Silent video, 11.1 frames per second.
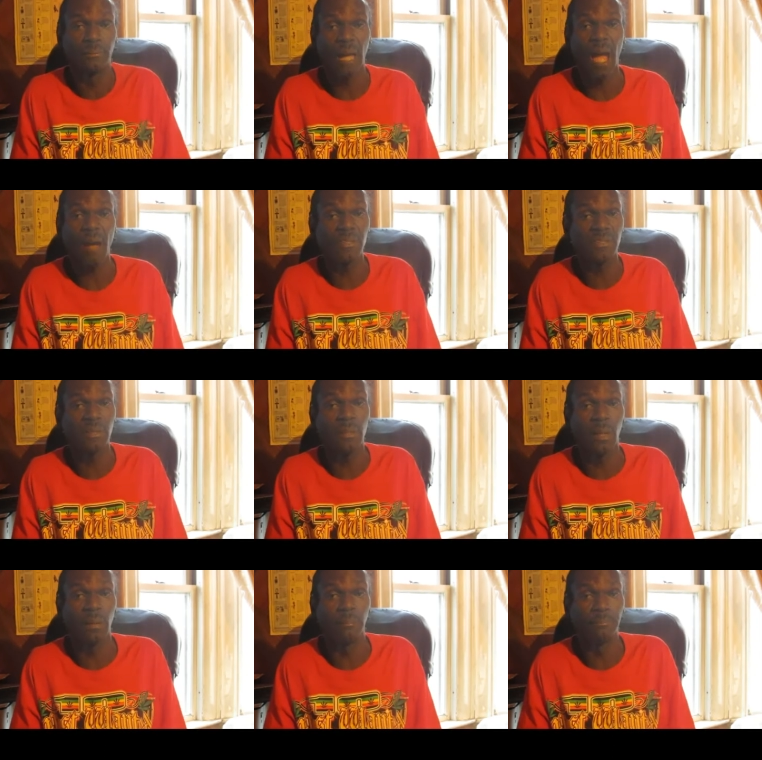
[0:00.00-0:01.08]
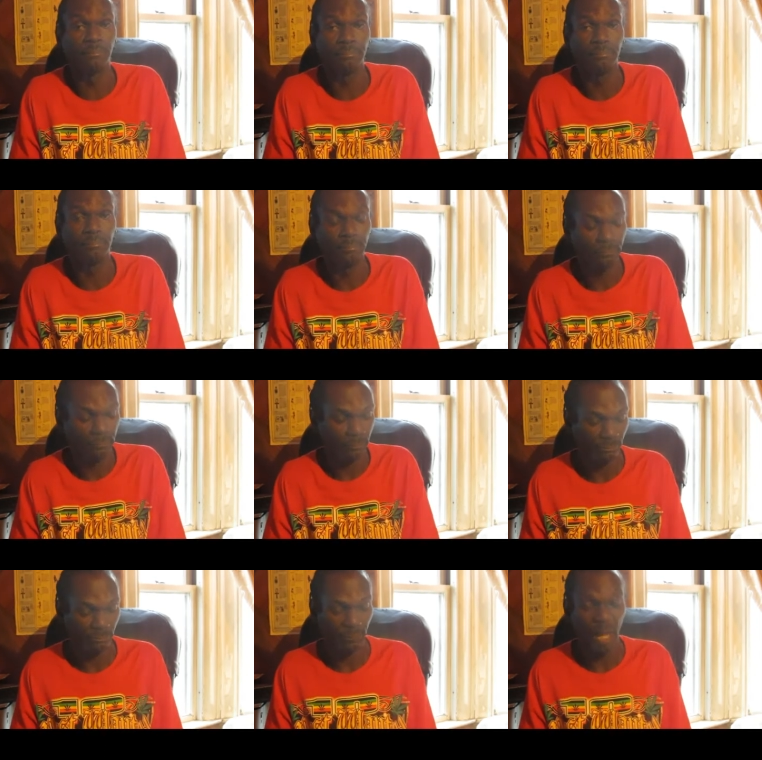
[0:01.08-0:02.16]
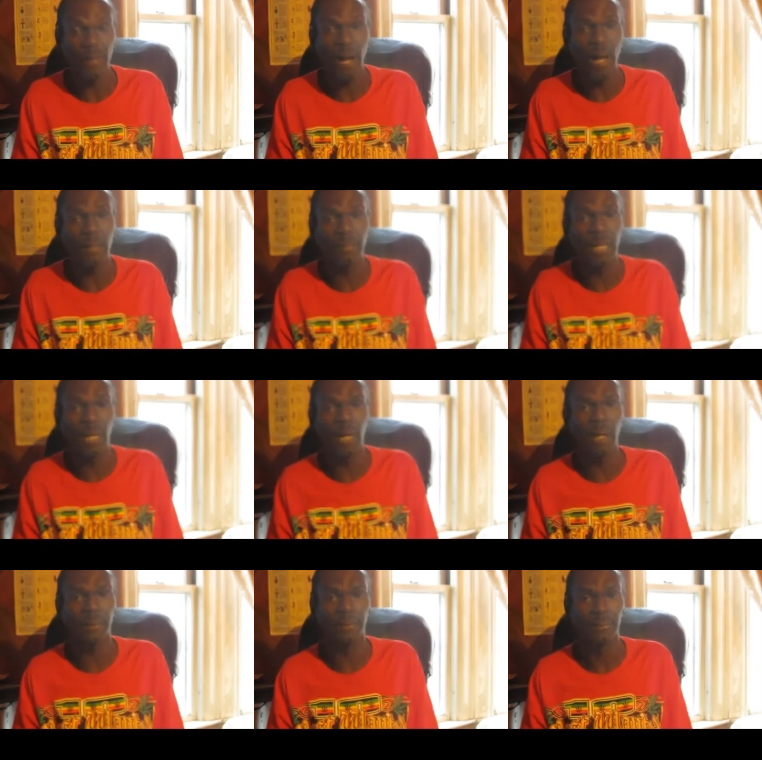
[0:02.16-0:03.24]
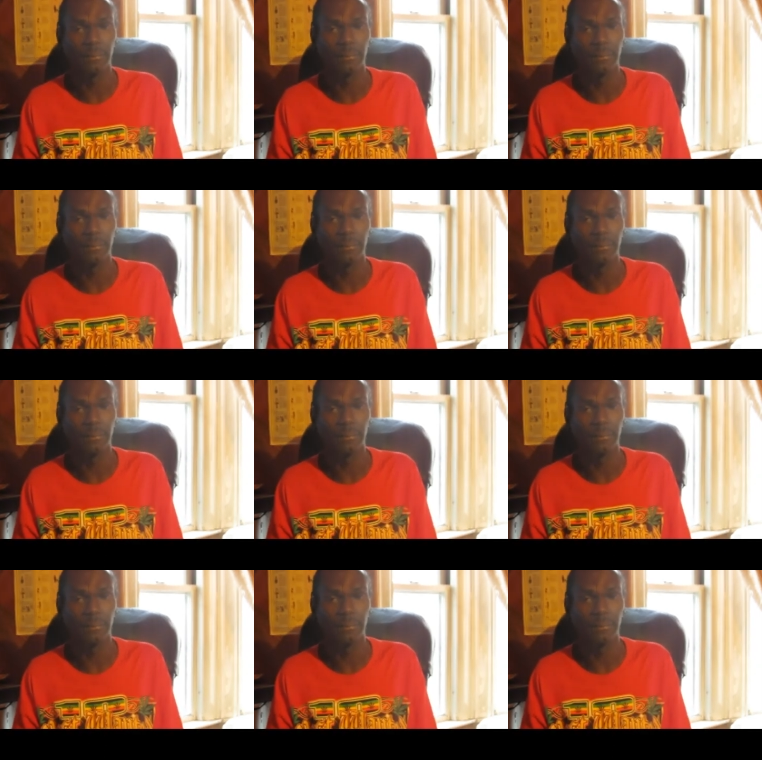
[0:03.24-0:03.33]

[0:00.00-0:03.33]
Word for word: I haven't seen them. I've hardened my heart.